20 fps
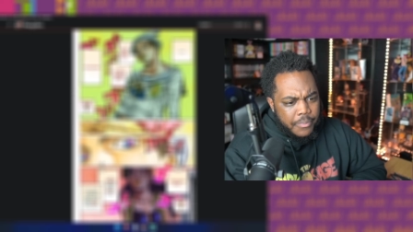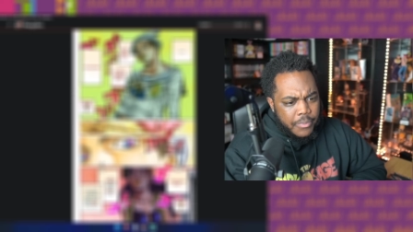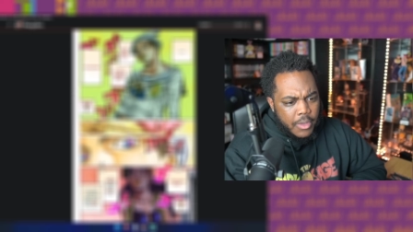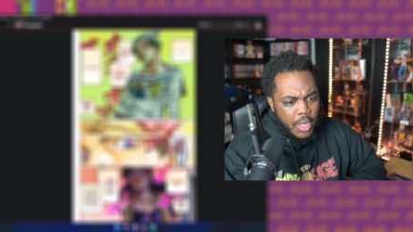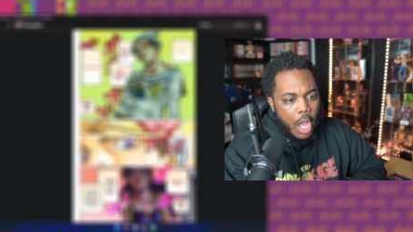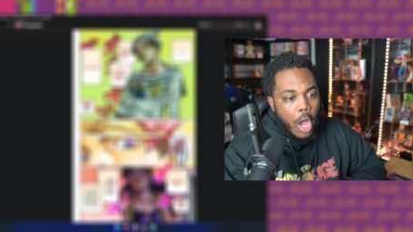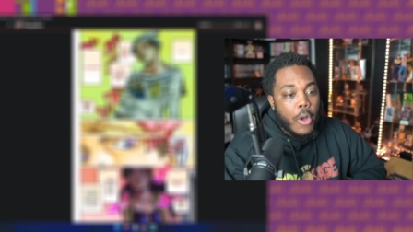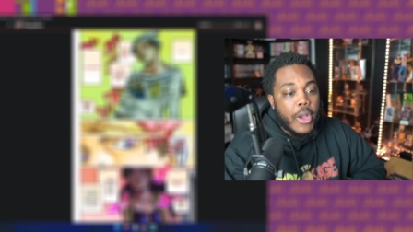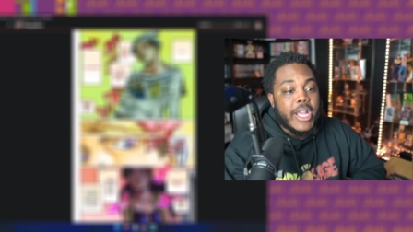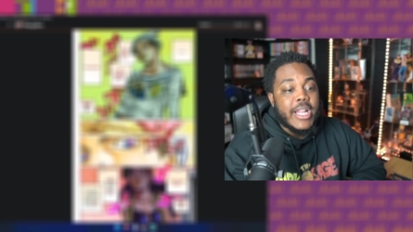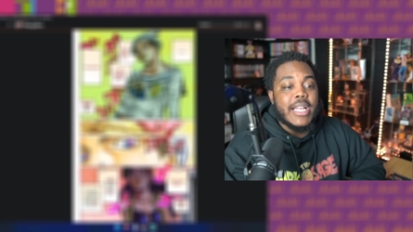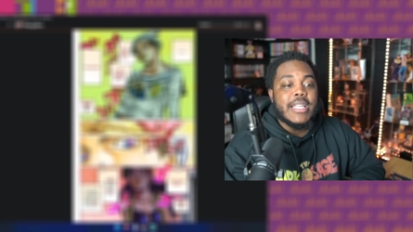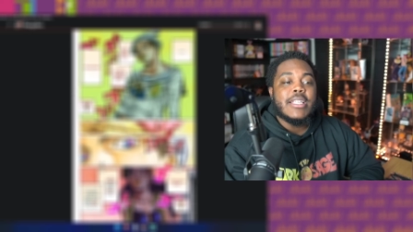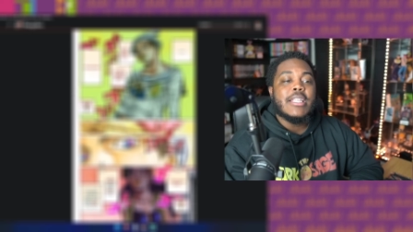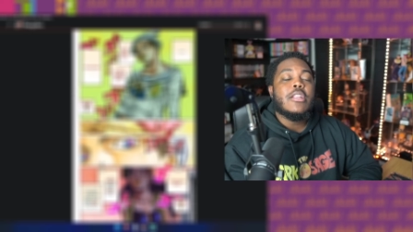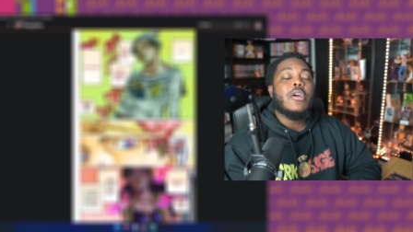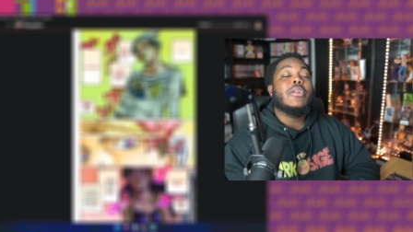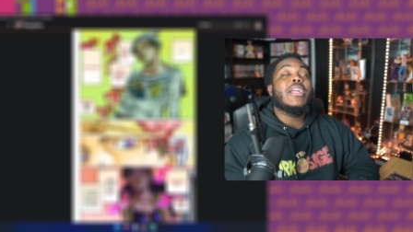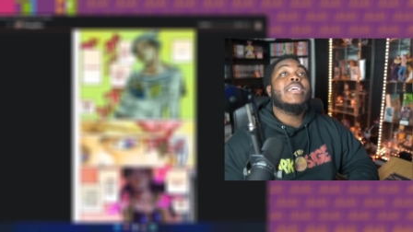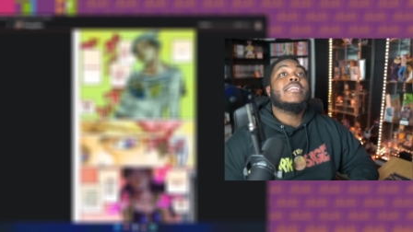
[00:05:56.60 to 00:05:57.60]
Oh, he doesn't
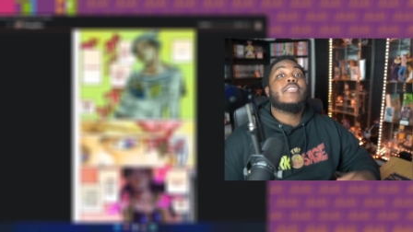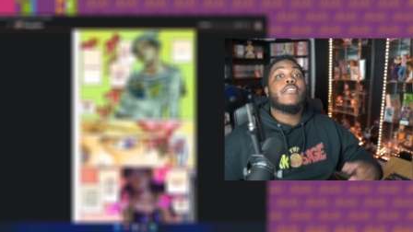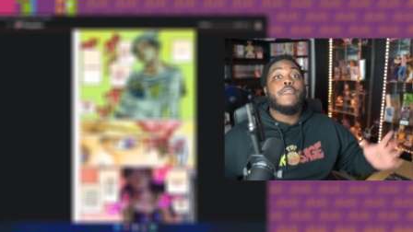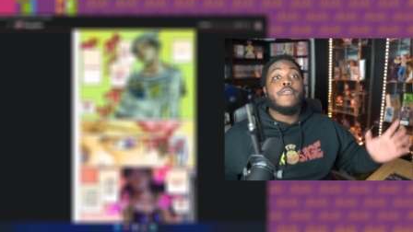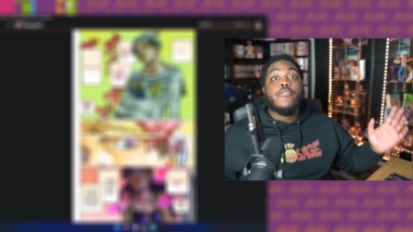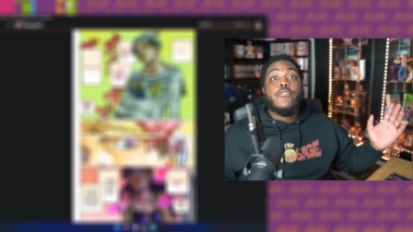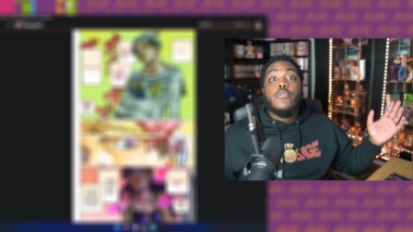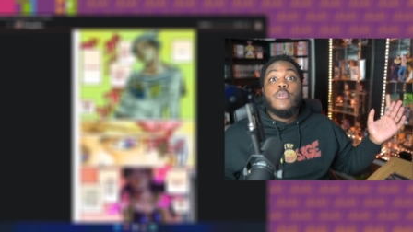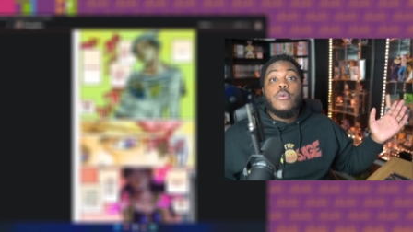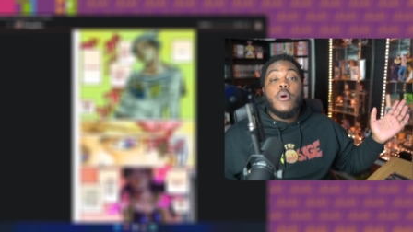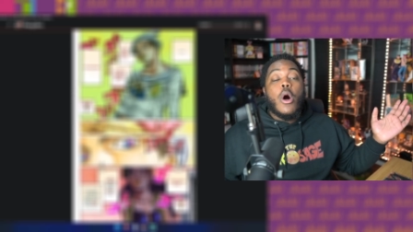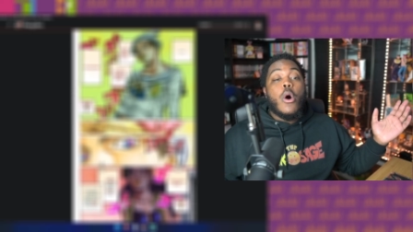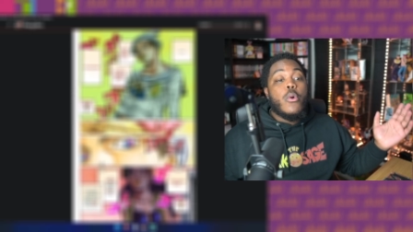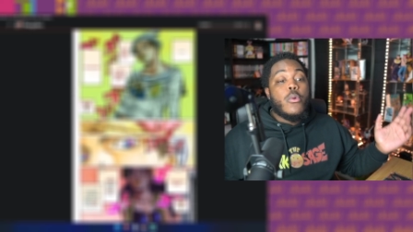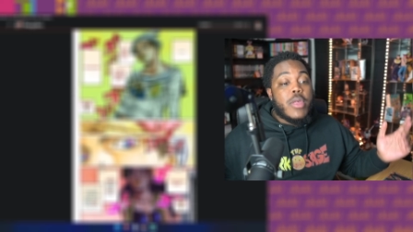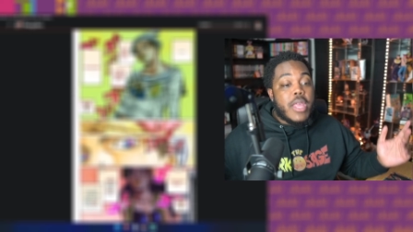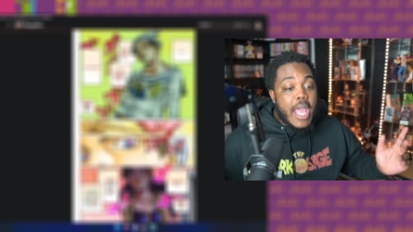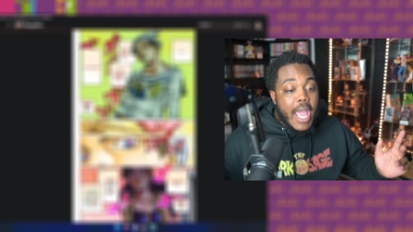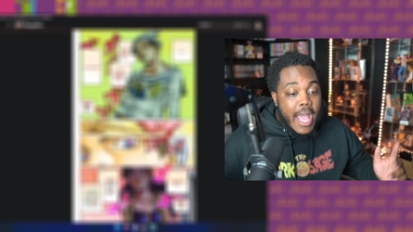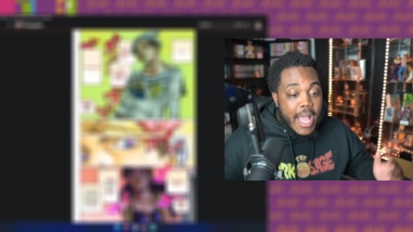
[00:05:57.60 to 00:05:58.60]
know that it's the fruit. Oh
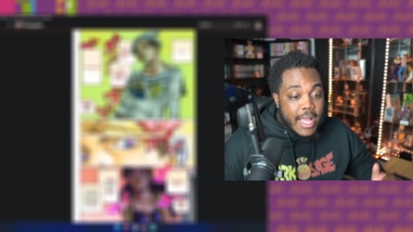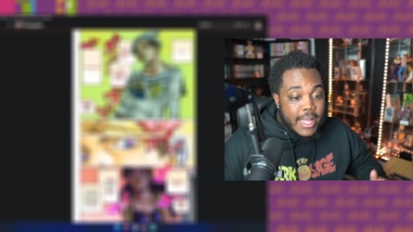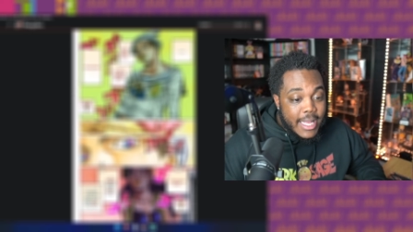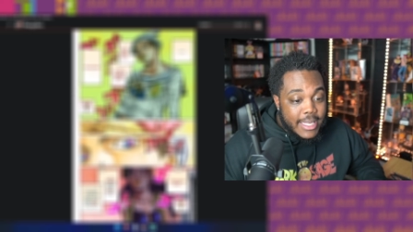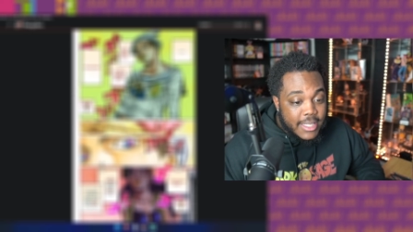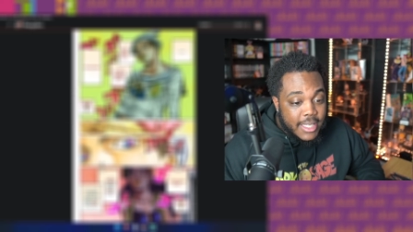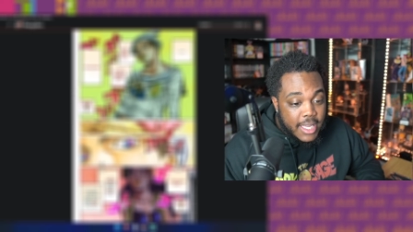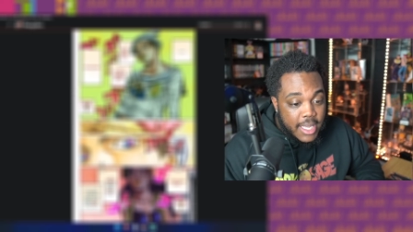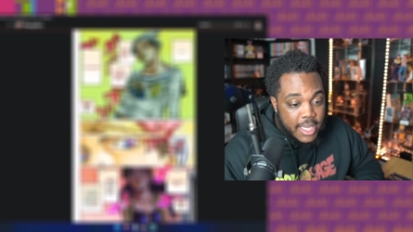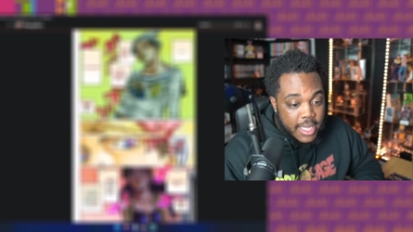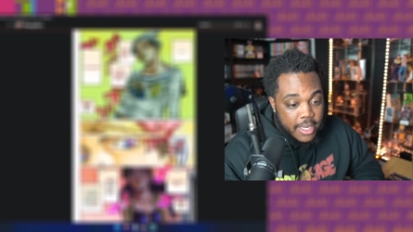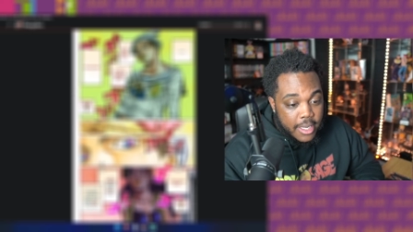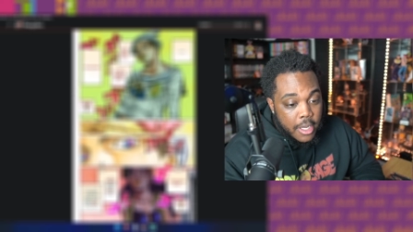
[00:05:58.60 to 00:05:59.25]
yeah, that's good.